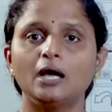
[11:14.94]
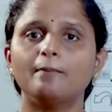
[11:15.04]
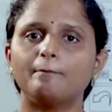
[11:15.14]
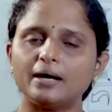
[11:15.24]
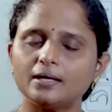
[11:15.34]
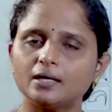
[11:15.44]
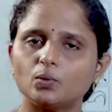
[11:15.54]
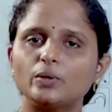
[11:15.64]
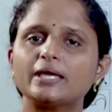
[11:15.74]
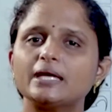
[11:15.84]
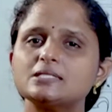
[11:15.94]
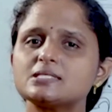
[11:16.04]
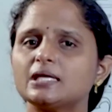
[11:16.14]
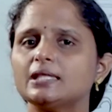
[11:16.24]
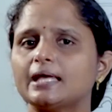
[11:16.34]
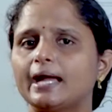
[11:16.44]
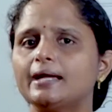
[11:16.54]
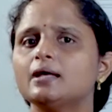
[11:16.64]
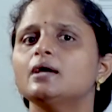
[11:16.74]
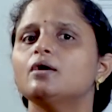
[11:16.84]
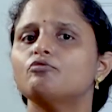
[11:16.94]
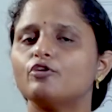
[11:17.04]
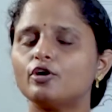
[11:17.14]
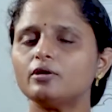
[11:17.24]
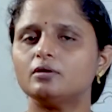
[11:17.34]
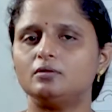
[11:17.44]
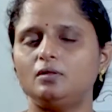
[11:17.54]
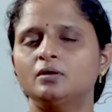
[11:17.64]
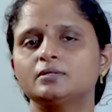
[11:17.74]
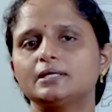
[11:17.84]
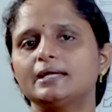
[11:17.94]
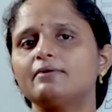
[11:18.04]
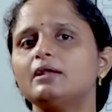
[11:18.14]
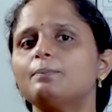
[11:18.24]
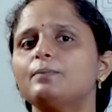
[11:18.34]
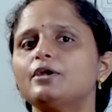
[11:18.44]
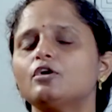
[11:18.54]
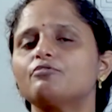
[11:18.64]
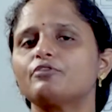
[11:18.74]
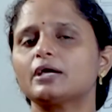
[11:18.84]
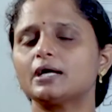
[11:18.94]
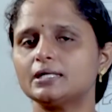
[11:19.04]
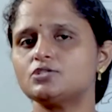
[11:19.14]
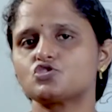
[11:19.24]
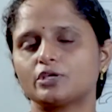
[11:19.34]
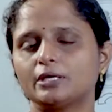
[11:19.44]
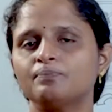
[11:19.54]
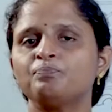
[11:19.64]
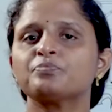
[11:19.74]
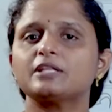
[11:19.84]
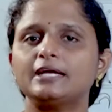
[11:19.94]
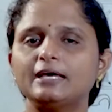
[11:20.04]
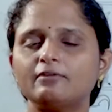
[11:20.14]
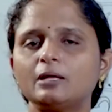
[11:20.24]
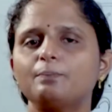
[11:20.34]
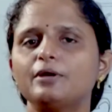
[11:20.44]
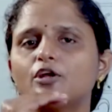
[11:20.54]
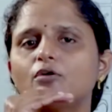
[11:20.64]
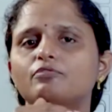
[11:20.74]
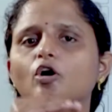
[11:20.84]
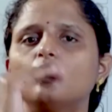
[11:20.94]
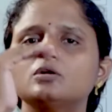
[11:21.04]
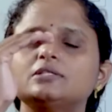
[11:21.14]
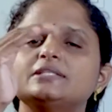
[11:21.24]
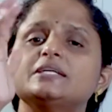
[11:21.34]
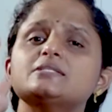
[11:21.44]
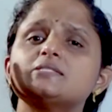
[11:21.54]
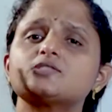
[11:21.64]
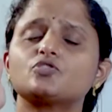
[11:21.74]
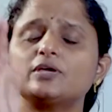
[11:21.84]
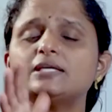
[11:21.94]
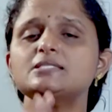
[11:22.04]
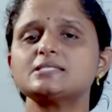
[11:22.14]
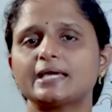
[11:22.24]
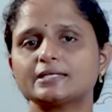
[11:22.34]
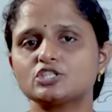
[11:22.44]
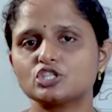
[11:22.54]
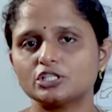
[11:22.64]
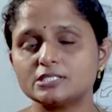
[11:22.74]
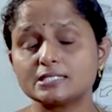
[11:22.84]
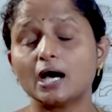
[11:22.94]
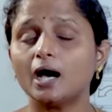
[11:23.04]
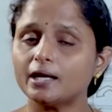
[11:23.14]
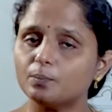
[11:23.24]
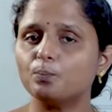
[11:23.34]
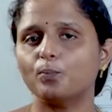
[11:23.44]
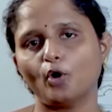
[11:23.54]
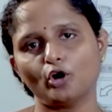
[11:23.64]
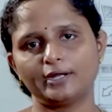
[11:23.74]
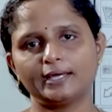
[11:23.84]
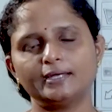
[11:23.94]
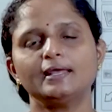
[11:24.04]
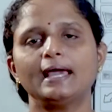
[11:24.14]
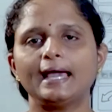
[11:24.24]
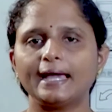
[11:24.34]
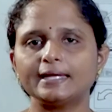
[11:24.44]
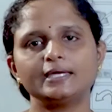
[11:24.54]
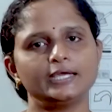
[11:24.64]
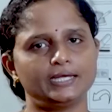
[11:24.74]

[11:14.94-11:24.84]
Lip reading: But we can see that for the development of a country, the development of all these three sectors are important, and